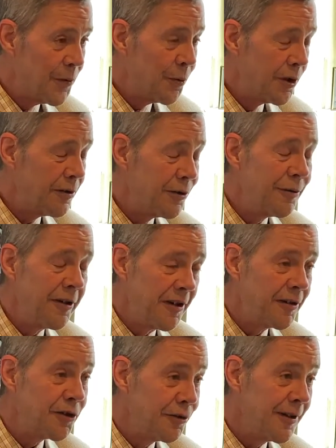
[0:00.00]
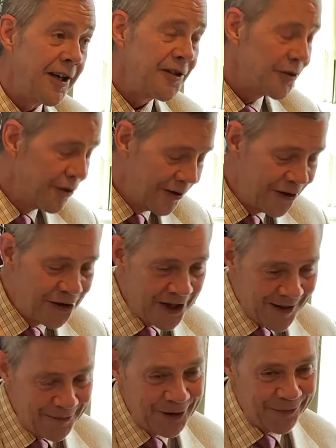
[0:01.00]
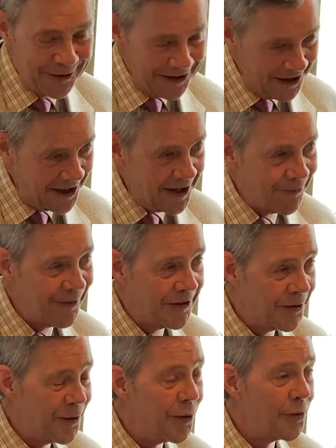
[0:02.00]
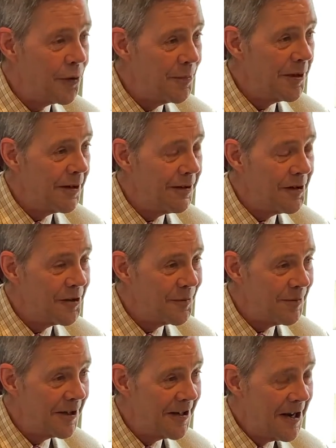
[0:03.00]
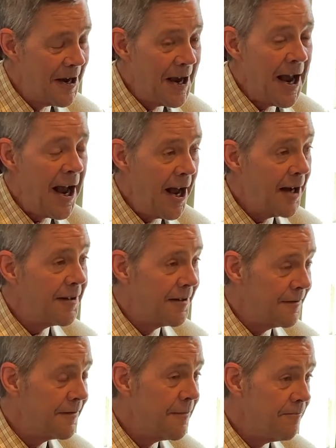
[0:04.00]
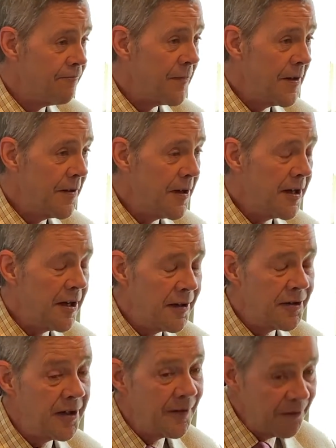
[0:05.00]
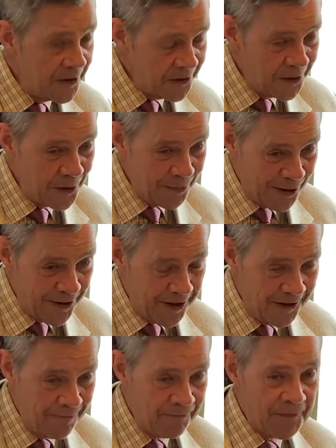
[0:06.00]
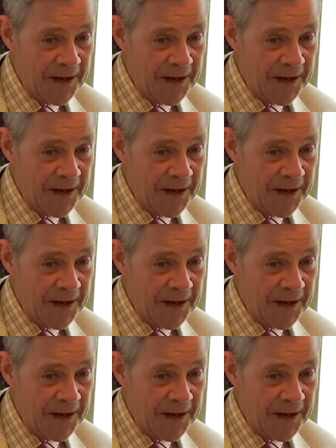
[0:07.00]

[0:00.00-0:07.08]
we're doing a, as good a job as we can. It's an older parish, but active. The head of St. Vincent de Paul,